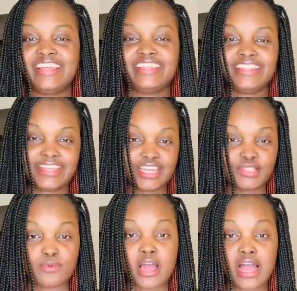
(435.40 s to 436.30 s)
That's
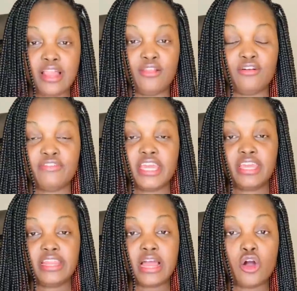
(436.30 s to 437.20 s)
why I love it, and
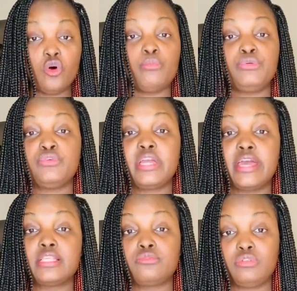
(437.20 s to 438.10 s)
I hope you
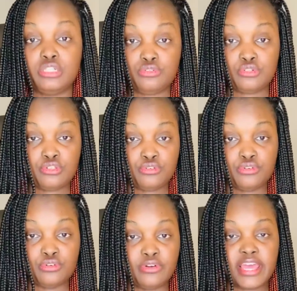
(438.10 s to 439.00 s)
guys will do too.